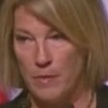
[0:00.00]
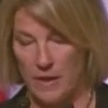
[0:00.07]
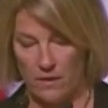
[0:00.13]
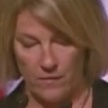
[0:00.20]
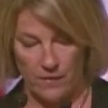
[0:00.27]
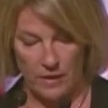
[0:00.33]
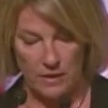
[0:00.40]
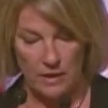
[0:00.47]
the
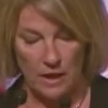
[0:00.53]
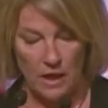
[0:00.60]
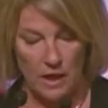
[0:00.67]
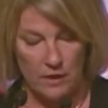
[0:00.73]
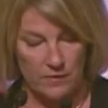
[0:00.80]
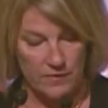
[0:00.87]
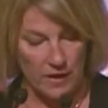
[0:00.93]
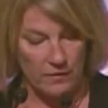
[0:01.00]
benefit
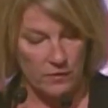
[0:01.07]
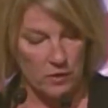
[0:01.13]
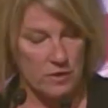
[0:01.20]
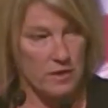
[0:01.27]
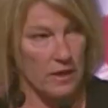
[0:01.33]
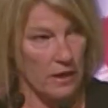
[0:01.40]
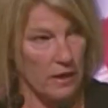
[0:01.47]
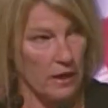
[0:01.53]
of
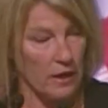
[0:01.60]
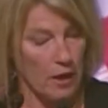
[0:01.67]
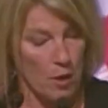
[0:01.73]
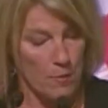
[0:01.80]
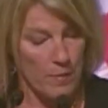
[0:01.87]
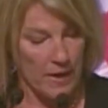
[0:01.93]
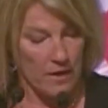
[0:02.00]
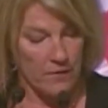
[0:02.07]
diverse thinking,
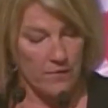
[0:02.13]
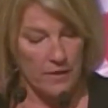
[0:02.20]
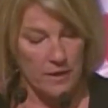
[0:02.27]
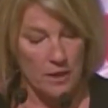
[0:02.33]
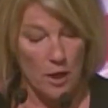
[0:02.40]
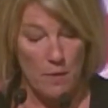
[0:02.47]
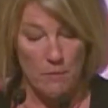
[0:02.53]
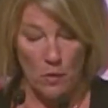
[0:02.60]
a
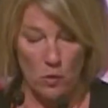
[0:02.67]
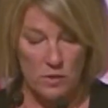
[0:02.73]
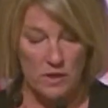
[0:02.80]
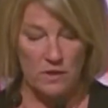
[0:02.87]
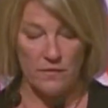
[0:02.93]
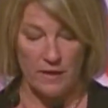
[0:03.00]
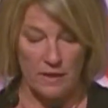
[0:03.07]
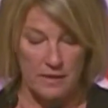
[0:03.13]
benefit
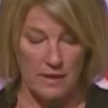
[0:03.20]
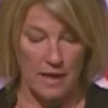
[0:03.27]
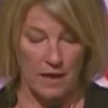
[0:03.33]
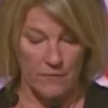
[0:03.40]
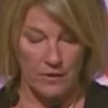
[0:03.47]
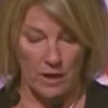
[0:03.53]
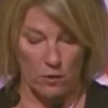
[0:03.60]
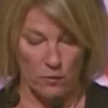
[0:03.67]
most of us
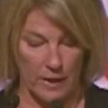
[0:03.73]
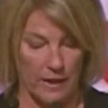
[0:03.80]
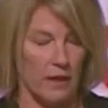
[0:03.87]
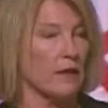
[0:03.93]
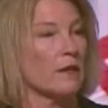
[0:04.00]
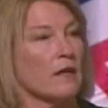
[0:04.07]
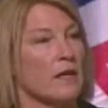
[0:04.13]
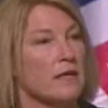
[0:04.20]
have now
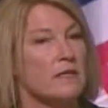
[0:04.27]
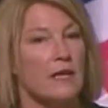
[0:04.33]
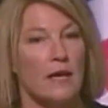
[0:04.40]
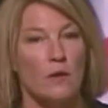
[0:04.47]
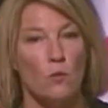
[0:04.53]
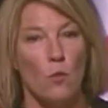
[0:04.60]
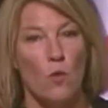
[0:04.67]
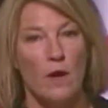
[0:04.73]

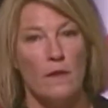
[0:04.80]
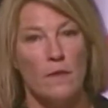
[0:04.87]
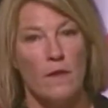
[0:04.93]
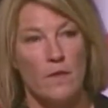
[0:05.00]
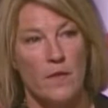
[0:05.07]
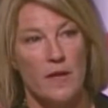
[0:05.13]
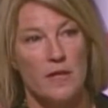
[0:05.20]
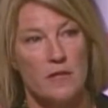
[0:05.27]
recognized and
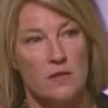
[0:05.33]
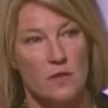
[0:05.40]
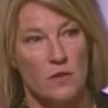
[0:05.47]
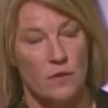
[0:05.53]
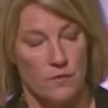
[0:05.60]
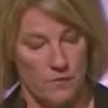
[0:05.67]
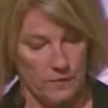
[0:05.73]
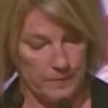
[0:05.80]
one that they
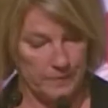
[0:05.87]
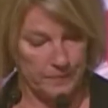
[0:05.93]
deserve.